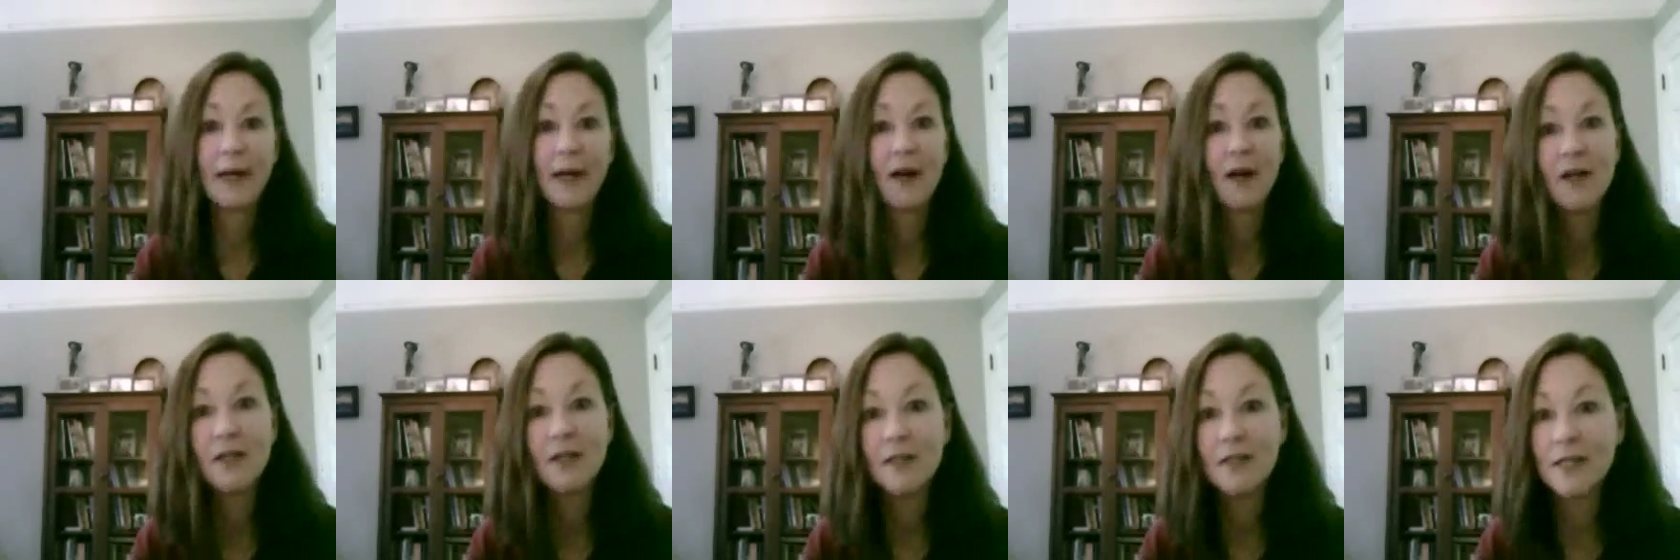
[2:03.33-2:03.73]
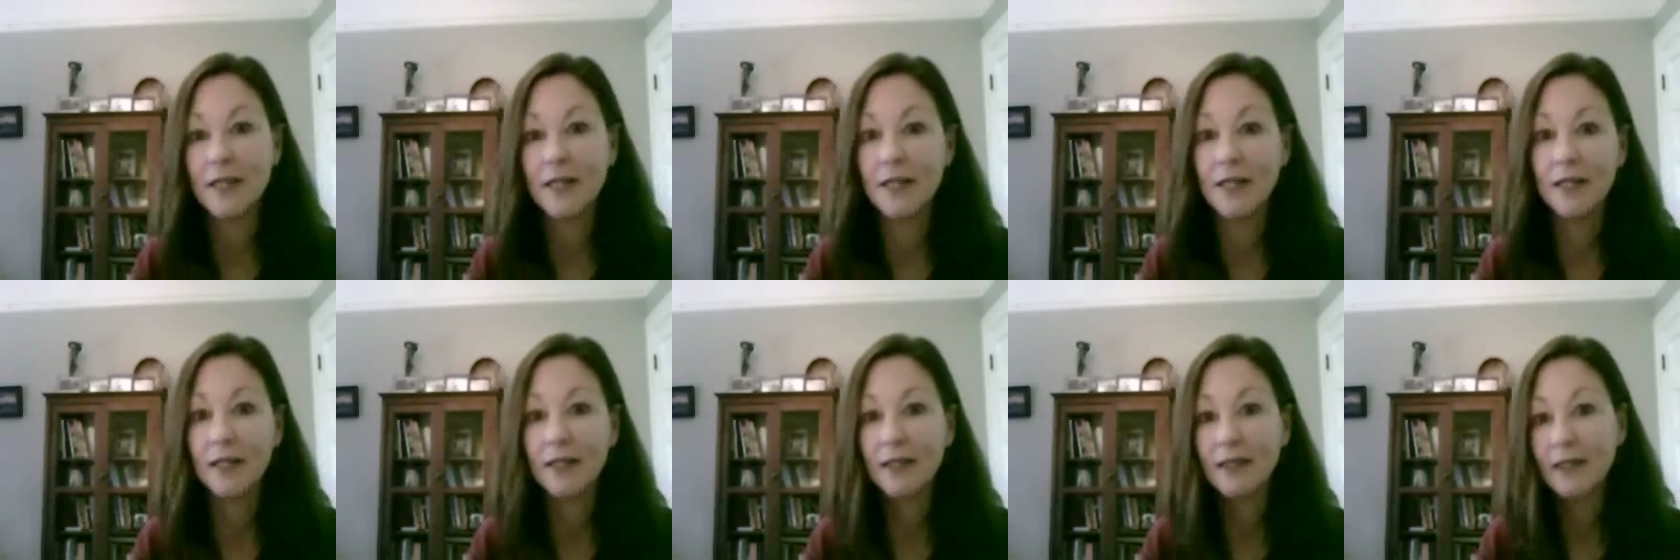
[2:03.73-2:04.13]

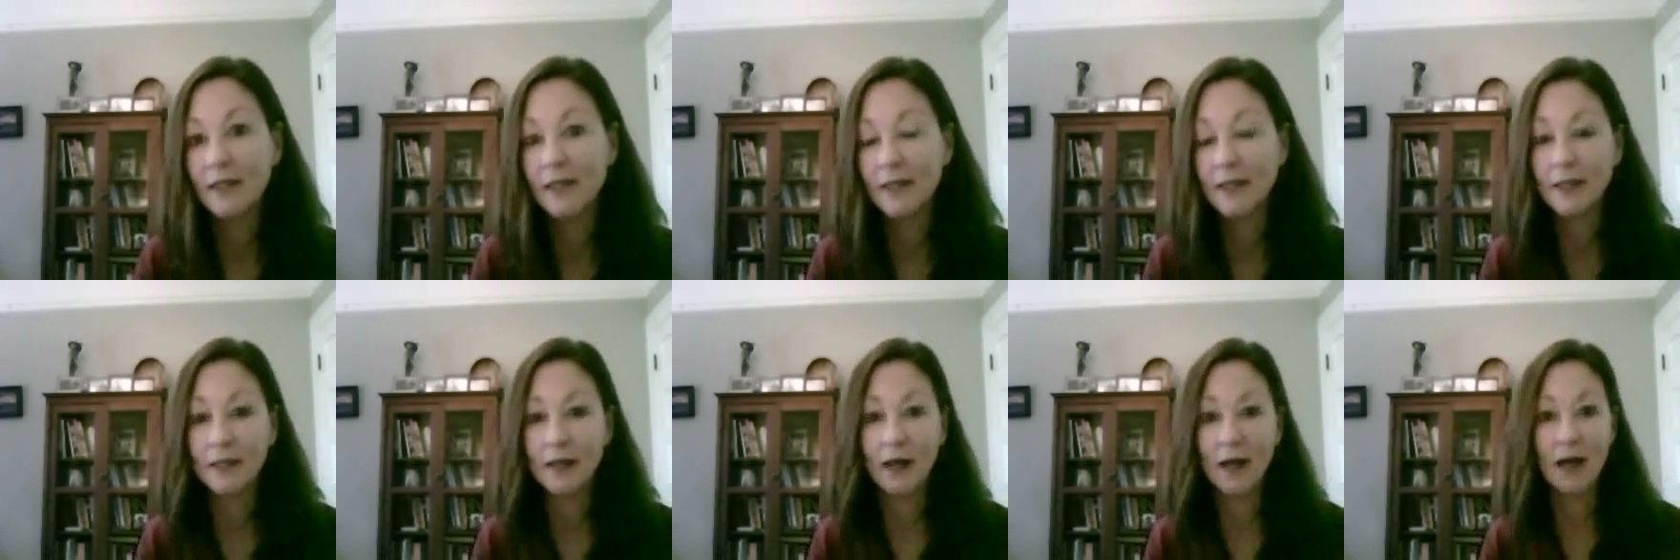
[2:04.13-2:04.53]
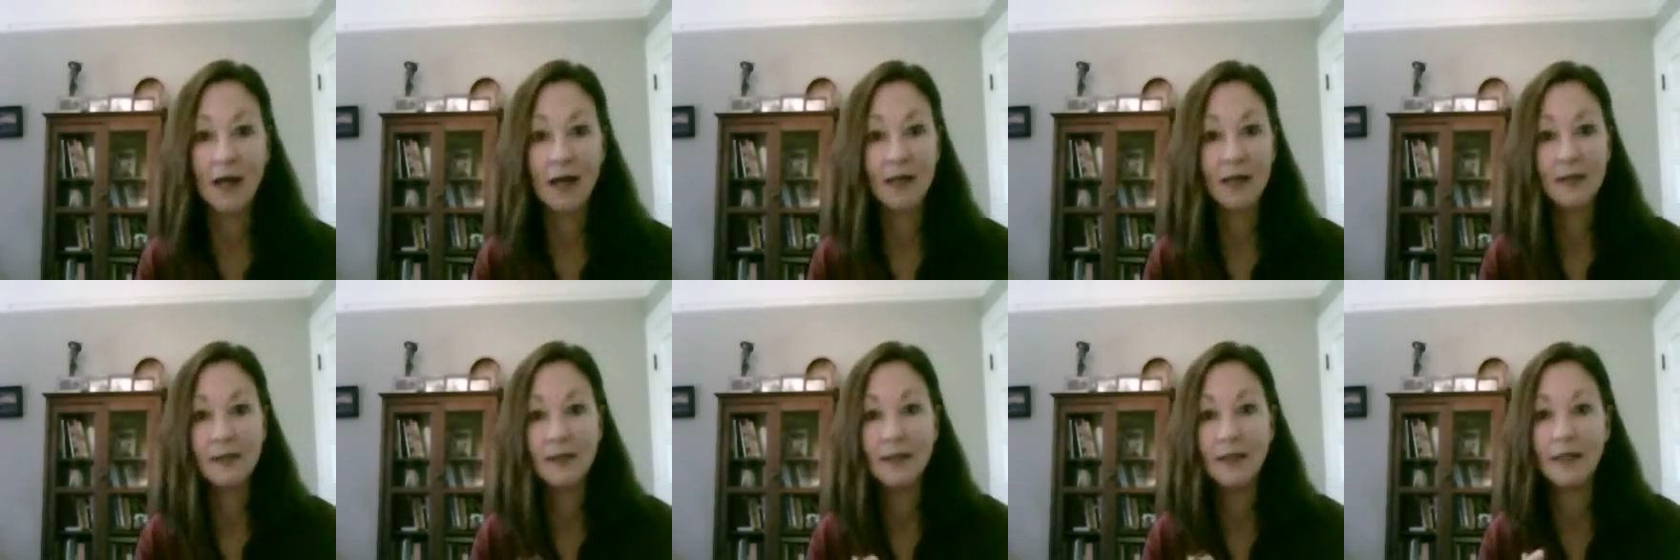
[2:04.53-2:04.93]
parenting and
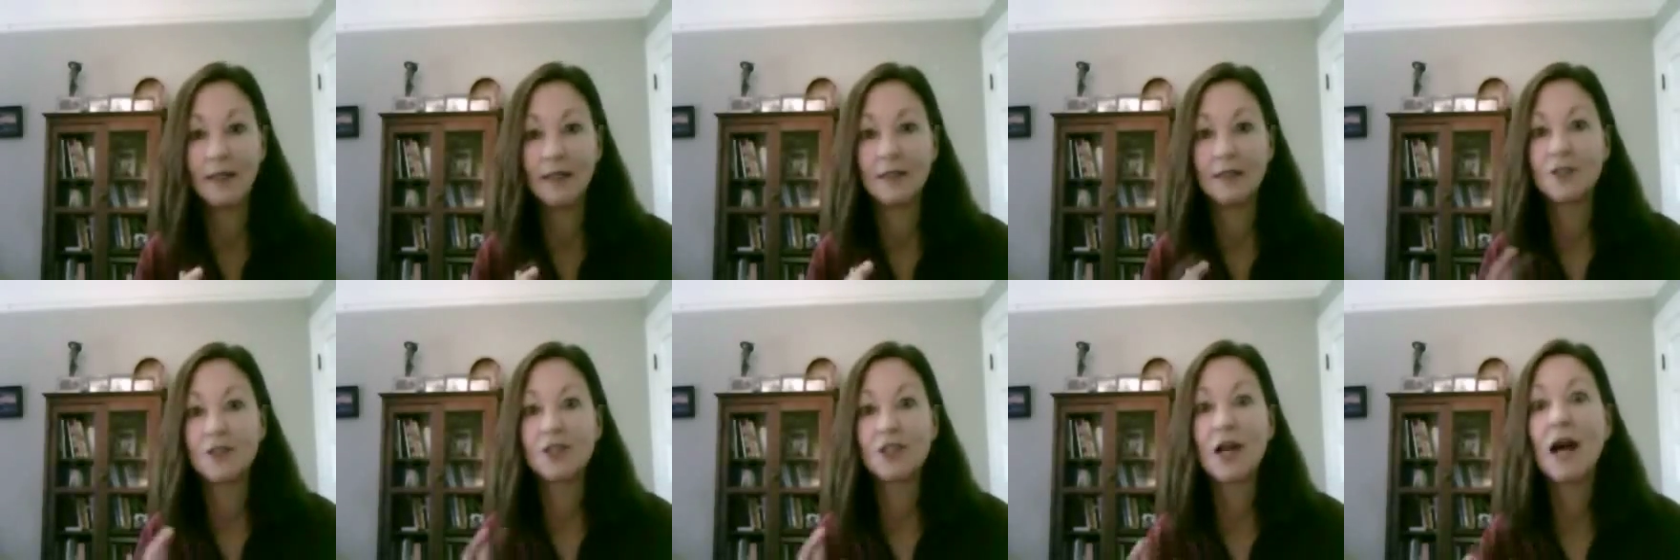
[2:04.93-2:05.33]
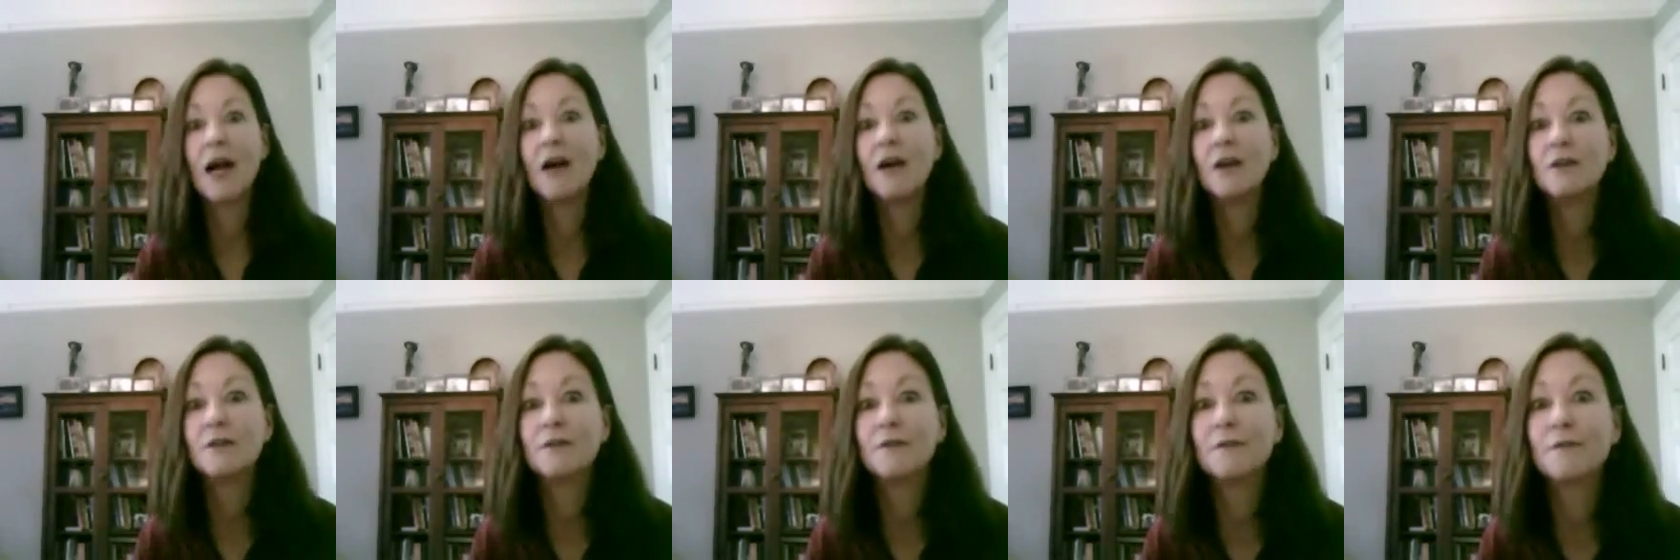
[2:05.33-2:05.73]
on
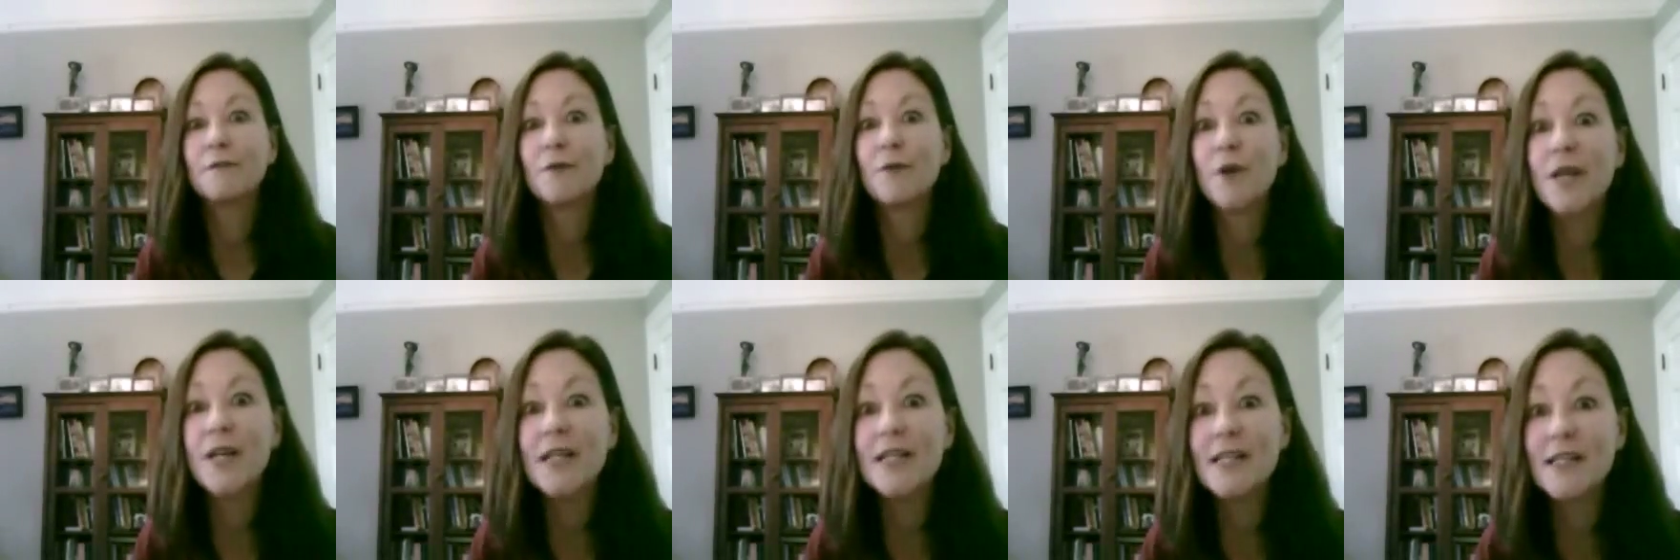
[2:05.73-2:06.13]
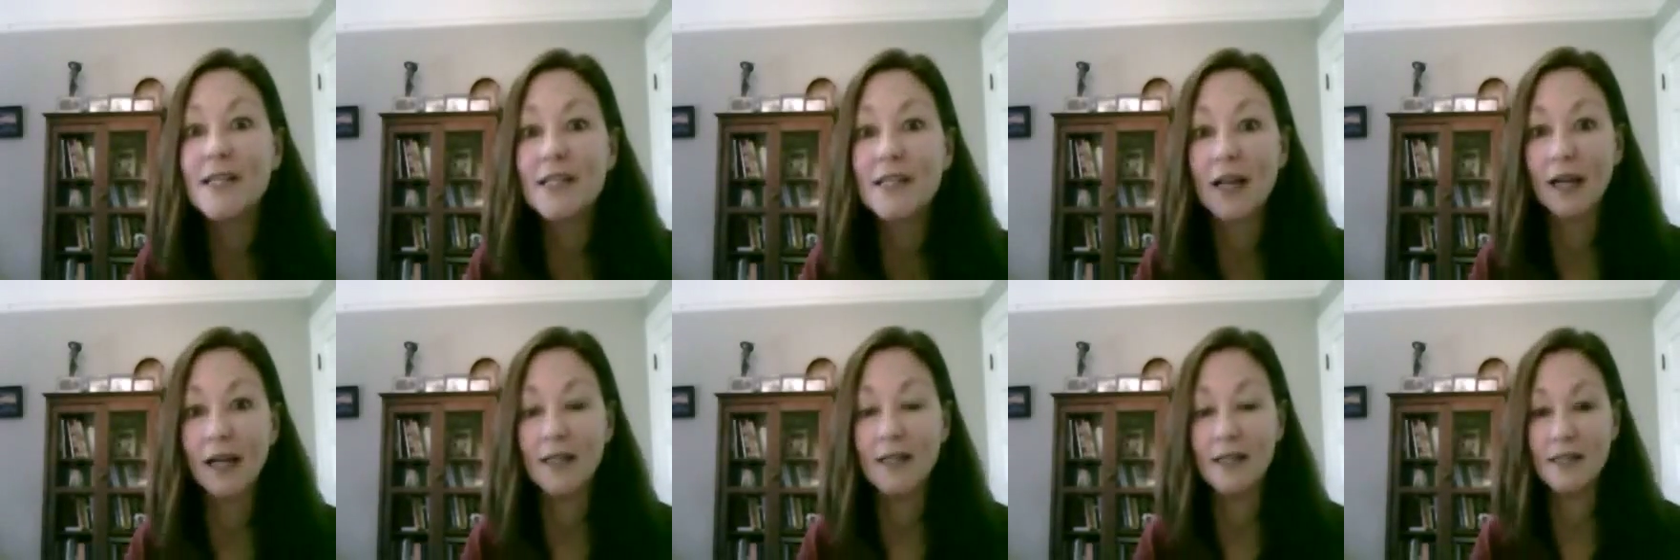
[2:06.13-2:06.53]
child-free
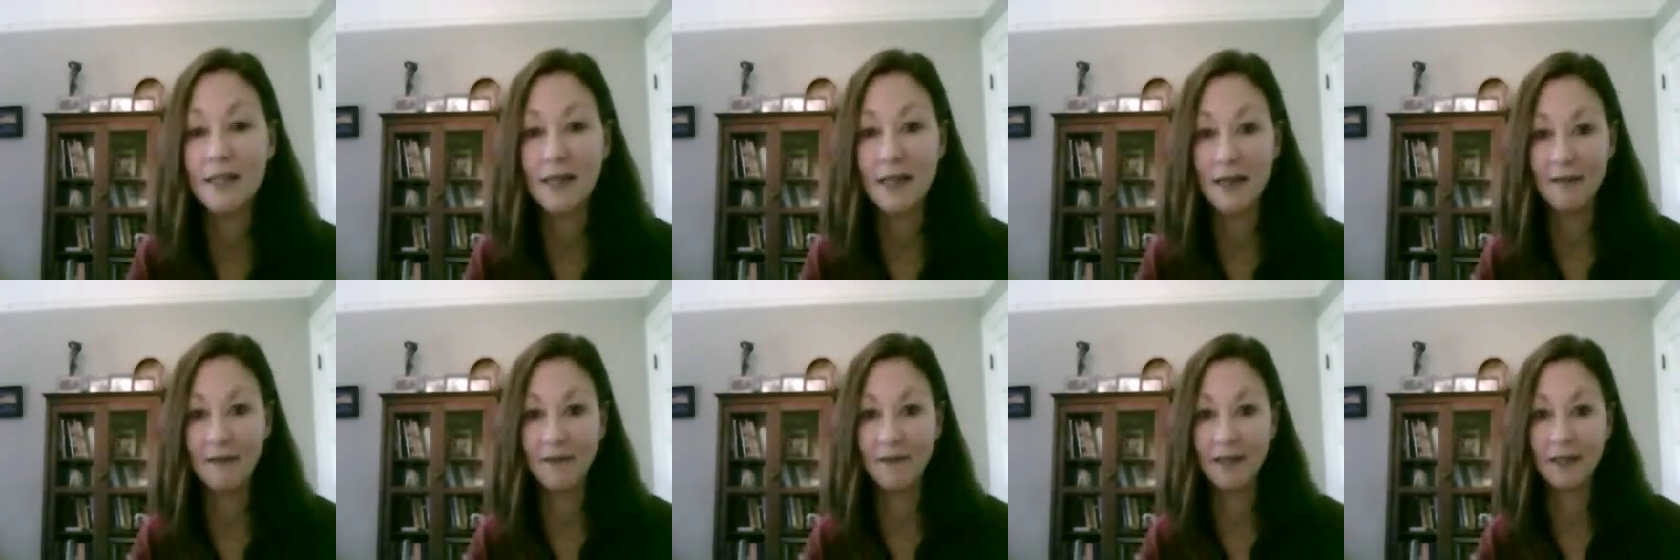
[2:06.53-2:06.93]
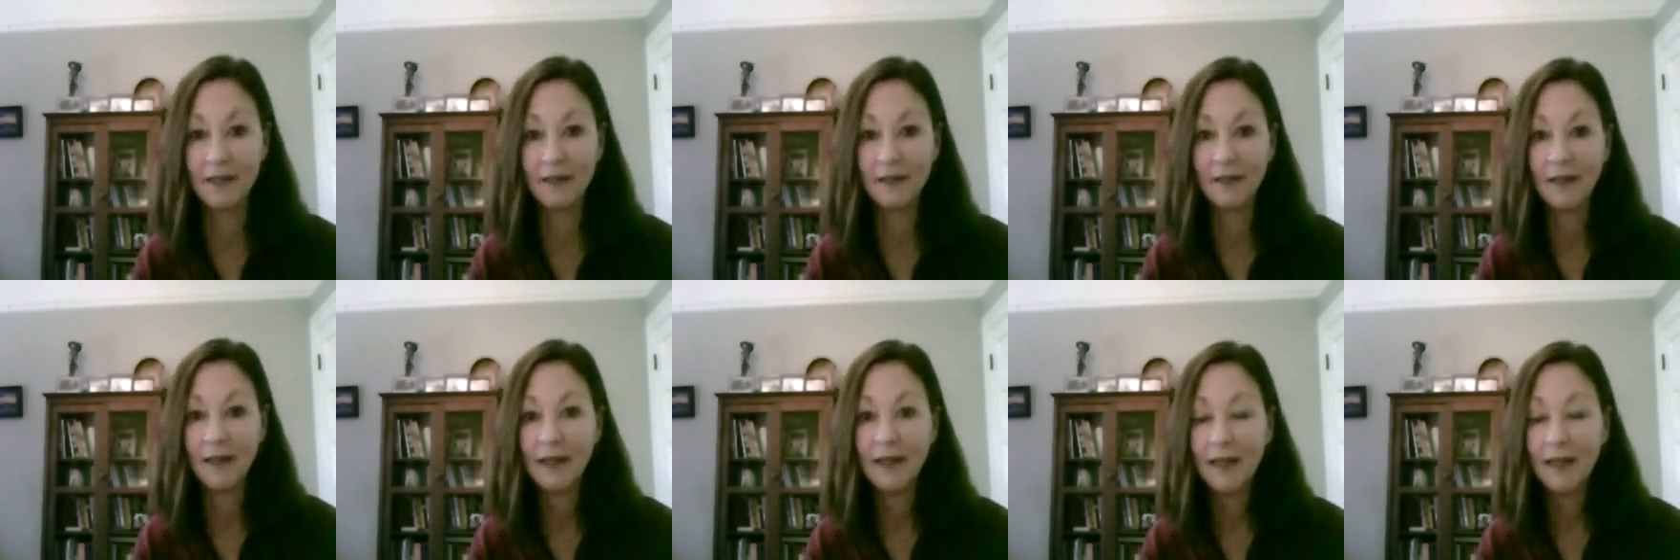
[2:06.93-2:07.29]
sites even.